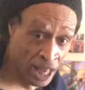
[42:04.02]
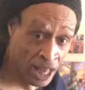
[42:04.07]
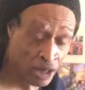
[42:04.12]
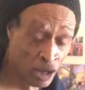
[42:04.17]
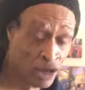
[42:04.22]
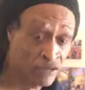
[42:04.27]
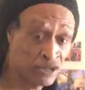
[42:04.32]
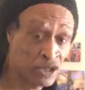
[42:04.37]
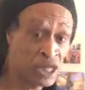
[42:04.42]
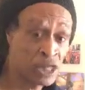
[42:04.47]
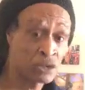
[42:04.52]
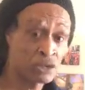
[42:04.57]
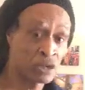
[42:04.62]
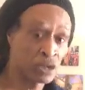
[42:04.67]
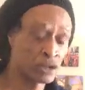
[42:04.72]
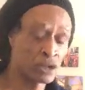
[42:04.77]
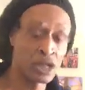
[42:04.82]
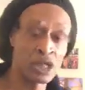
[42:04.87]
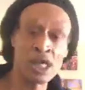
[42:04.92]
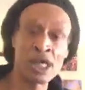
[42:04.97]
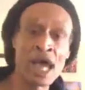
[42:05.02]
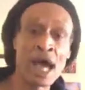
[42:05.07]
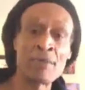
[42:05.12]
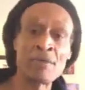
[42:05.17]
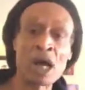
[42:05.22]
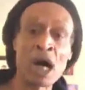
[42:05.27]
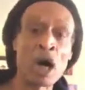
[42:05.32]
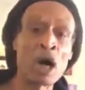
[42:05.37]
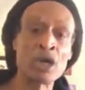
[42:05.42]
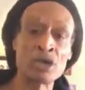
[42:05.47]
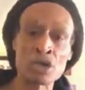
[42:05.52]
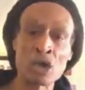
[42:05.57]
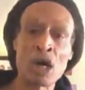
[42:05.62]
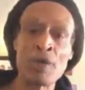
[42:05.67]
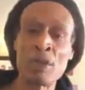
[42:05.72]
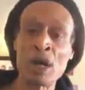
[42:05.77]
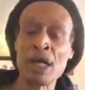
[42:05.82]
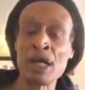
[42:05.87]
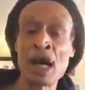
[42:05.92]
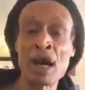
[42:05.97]
yeah, and I've tested the
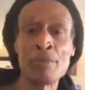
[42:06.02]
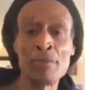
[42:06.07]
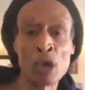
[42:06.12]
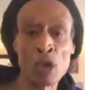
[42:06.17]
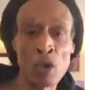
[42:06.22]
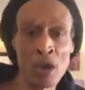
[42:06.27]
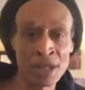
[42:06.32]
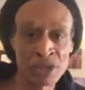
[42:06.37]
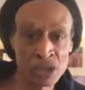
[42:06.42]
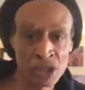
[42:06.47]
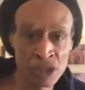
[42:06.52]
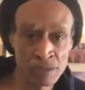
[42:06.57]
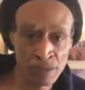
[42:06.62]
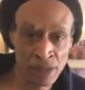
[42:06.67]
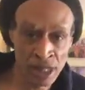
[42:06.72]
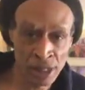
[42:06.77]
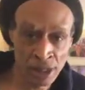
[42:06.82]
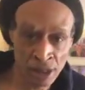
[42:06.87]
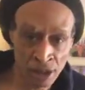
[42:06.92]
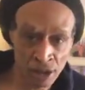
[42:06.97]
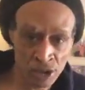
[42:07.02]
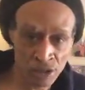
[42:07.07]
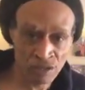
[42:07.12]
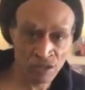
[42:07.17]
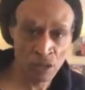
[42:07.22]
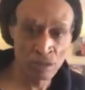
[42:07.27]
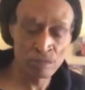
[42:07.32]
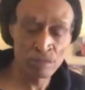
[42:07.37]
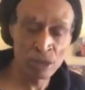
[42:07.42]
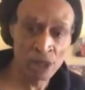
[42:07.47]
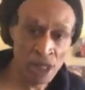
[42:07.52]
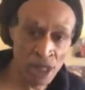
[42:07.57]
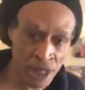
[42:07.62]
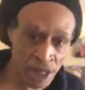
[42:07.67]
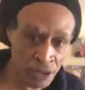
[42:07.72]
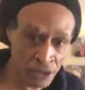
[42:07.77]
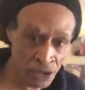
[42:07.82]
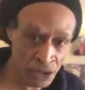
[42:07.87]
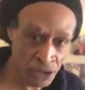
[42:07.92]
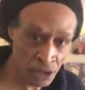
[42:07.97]
Yamahas are my #1 speakers from
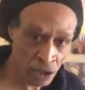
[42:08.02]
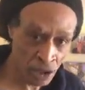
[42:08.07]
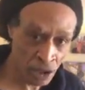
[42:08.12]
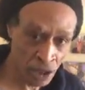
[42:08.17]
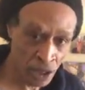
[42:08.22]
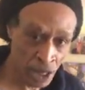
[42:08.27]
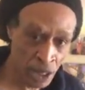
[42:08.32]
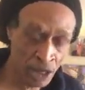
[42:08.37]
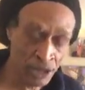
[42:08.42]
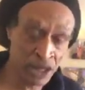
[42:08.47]
years.